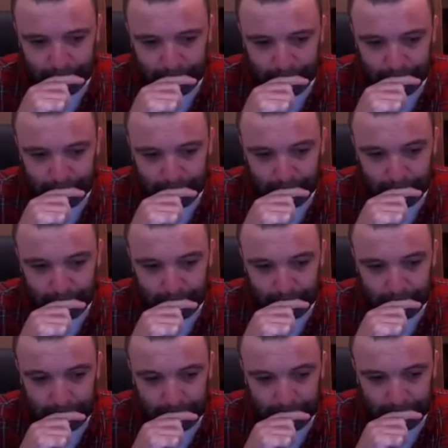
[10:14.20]

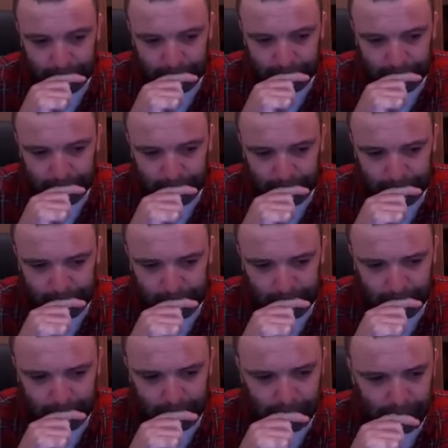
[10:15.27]

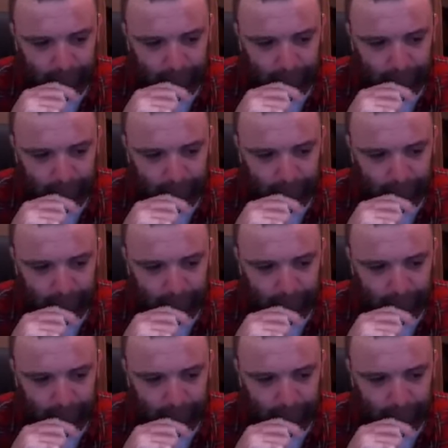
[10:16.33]
(silence)